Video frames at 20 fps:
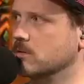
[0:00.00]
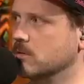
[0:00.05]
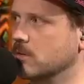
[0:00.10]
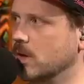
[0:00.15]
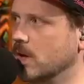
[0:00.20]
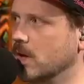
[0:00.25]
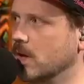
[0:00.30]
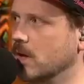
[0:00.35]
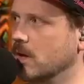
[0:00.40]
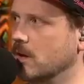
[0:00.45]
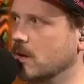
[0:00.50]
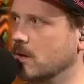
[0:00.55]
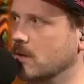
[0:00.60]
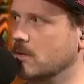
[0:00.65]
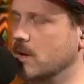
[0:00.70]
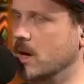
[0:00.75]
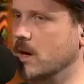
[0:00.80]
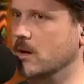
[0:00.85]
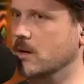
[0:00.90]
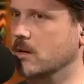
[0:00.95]
Yeah,
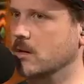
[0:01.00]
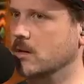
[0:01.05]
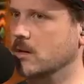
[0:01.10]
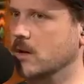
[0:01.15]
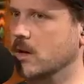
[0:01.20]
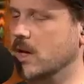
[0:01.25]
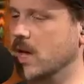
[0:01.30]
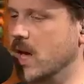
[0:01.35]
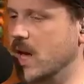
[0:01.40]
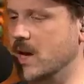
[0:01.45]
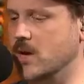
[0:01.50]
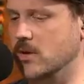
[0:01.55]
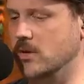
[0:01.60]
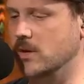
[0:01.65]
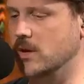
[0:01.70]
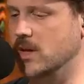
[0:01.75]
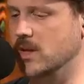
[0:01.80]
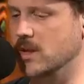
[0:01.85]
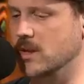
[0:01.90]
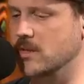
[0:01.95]
between him and yeah, I
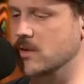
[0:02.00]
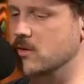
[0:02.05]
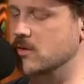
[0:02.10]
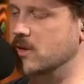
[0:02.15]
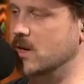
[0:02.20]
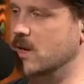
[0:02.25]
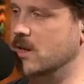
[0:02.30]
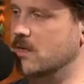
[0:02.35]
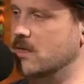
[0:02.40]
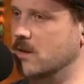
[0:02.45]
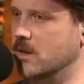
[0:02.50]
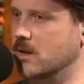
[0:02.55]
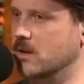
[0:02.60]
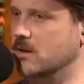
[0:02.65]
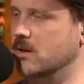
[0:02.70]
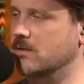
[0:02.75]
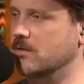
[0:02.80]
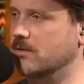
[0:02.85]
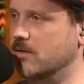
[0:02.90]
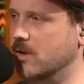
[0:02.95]
don't think that there's anything
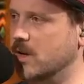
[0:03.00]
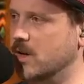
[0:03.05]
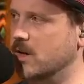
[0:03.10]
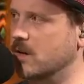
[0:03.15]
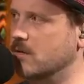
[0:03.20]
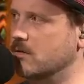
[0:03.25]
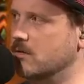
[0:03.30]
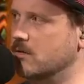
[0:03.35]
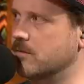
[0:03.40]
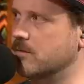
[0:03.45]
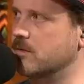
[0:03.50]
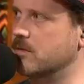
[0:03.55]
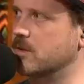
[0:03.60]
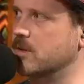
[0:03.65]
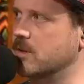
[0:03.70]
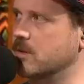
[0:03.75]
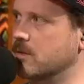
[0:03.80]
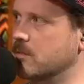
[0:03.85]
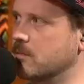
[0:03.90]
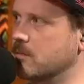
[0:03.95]
definitive
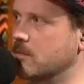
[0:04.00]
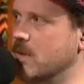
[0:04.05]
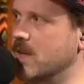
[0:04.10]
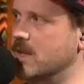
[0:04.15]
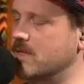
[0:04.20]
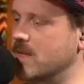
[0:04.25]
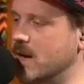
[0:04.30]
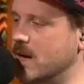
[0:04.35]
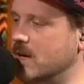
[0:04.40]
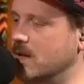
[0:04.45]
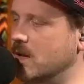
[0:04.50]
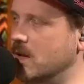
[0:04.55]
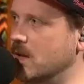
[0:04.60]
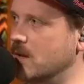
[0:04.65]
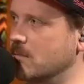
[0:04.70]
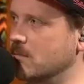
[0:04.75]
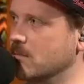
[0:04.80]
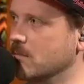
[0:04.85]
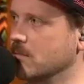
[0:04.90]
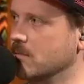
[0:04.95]
to make that claim.